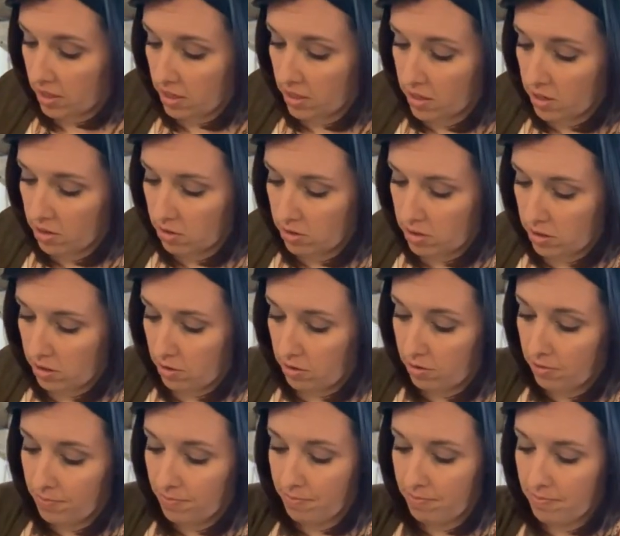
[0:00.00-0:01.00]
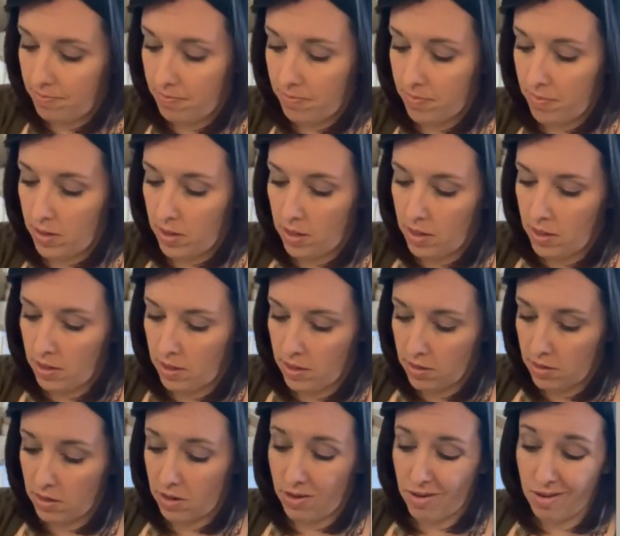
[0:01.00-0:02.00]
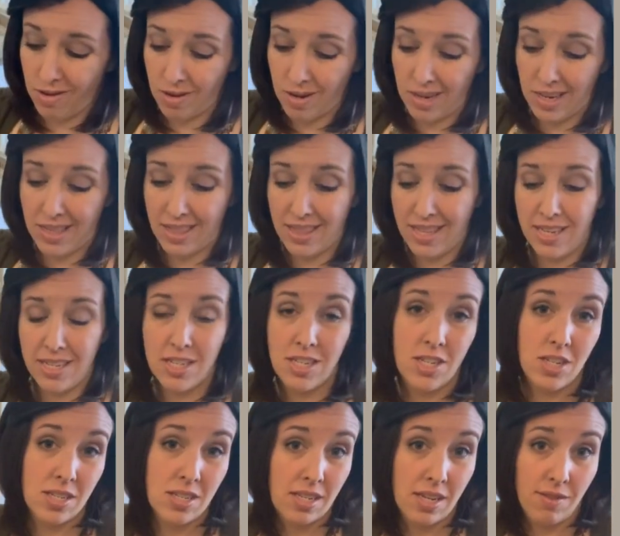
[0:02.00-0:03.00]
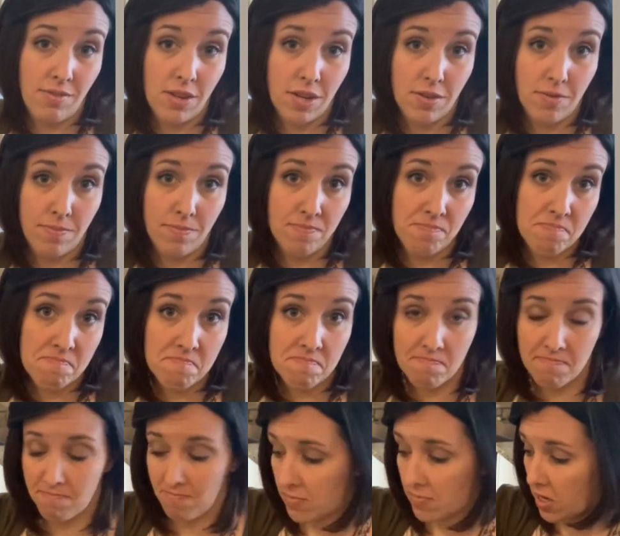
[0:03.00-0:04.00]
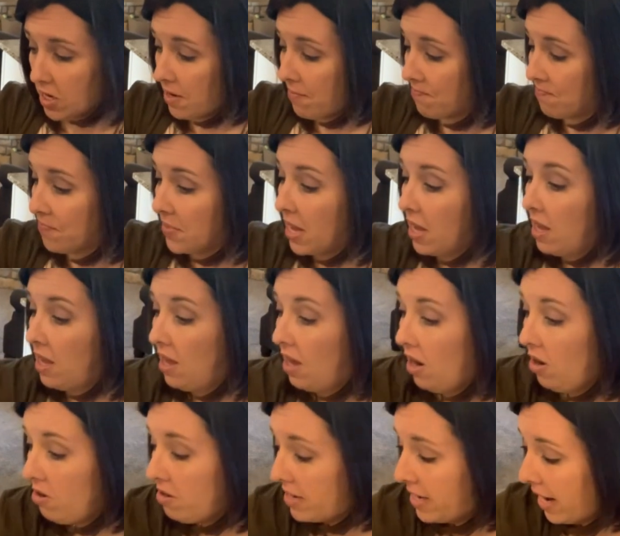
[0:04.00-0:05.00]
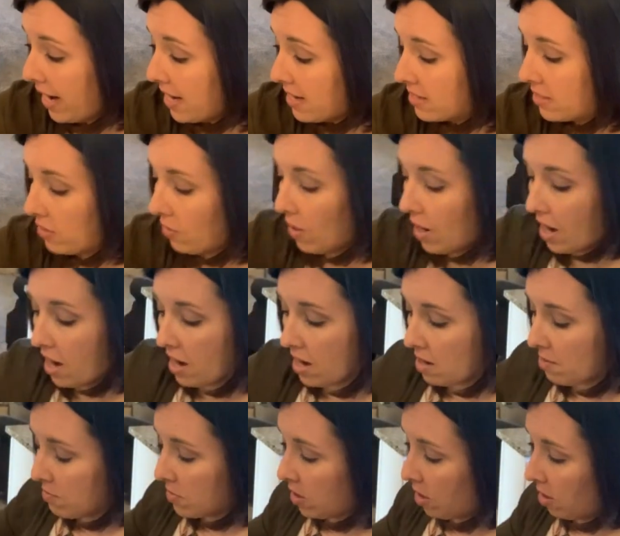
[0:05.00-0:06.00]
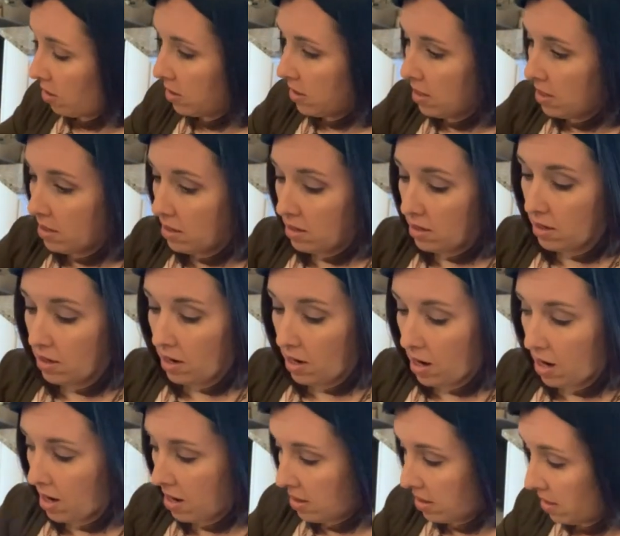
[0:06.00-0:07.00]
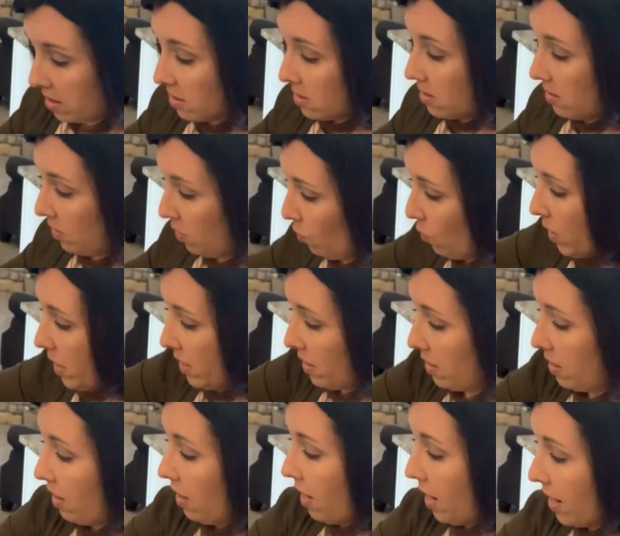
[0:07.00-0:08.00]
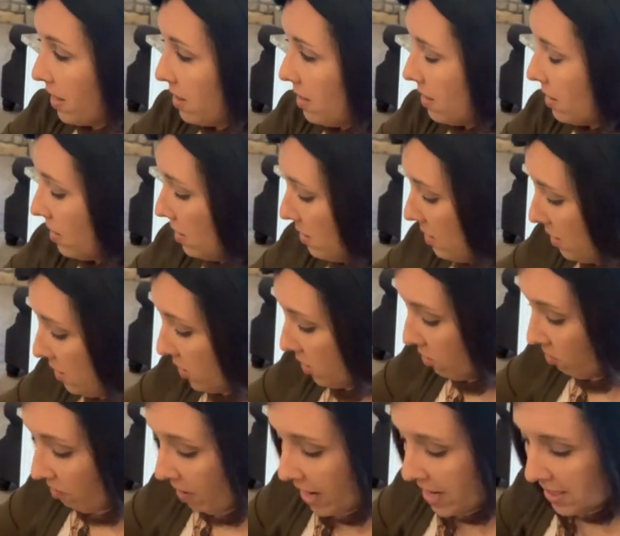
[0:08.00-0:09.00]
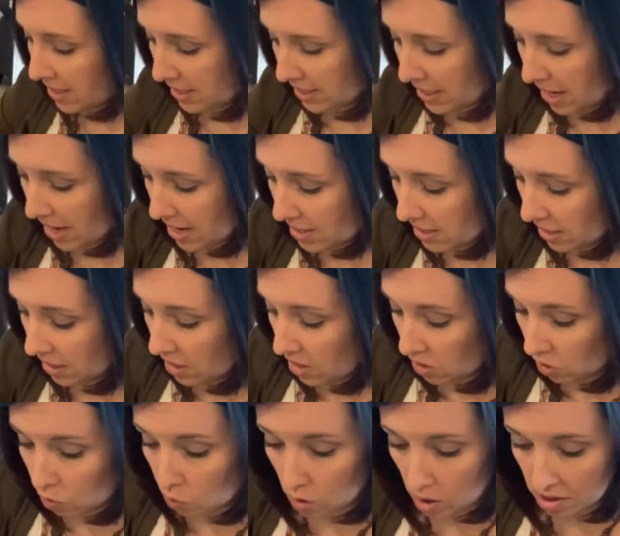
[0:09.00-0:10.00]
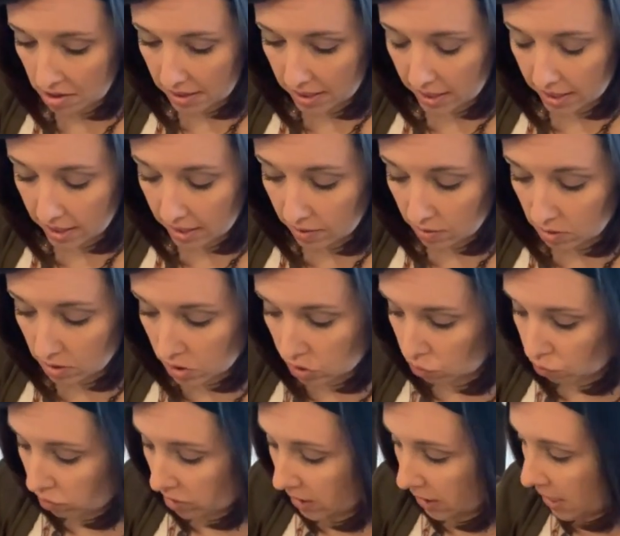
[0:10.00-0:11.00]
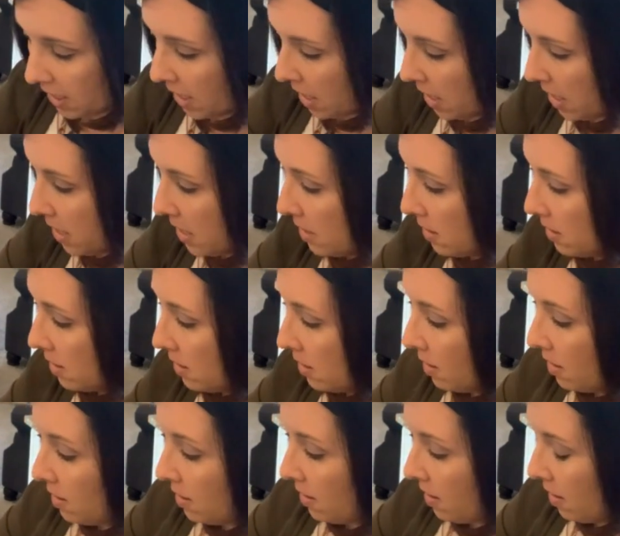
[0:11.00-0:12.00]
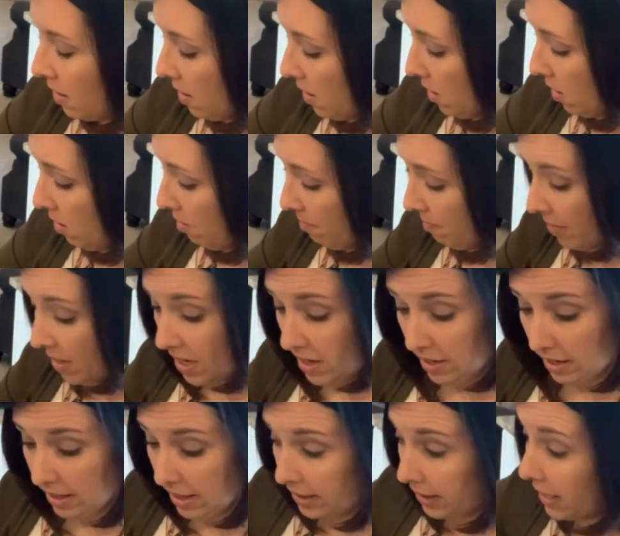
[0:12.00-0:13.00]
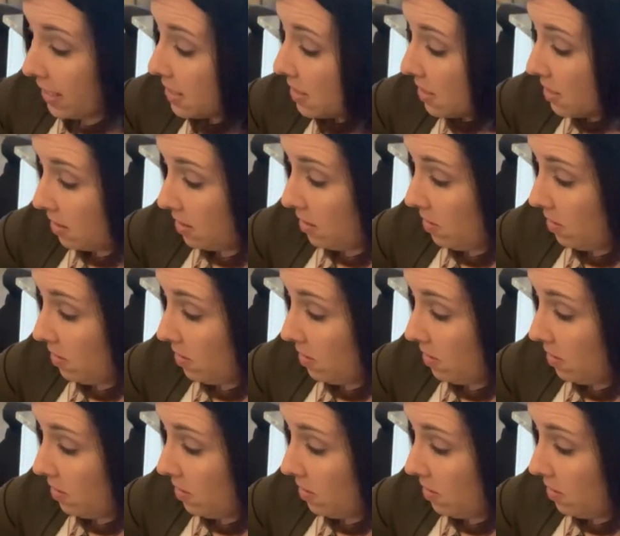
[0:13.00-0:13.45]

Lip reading: in here too. So that's just to give you a good. Okay, so I am calling this a win. I think this is a great set. Quality looks really nice. At least